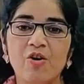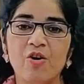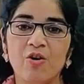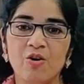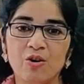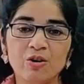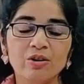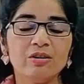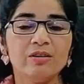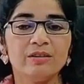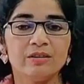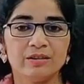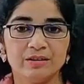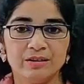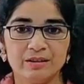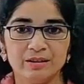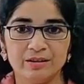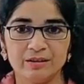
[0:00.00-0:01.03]
or
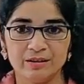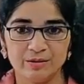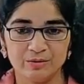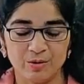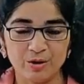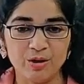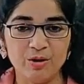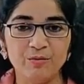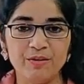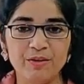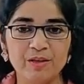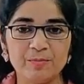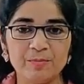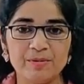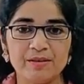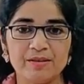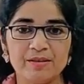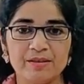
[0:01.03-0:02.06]
the non-living
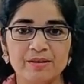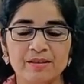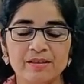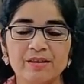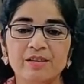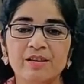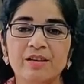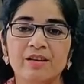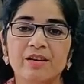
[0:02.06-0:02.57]
spaces